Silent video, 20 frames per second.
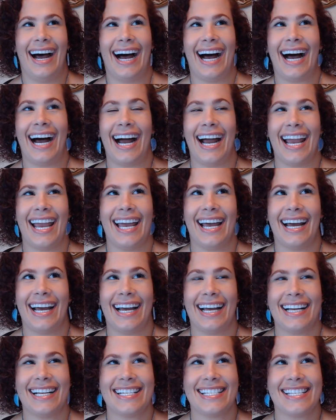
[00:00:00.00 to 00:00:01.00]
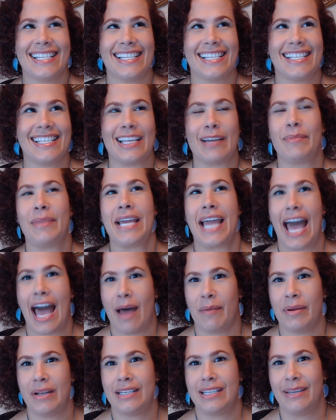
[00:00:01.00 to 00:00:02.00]
I uh, something
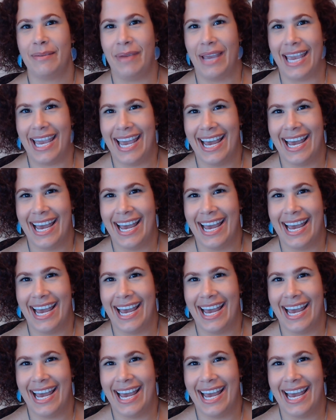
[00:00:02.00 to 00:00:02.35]
happened to me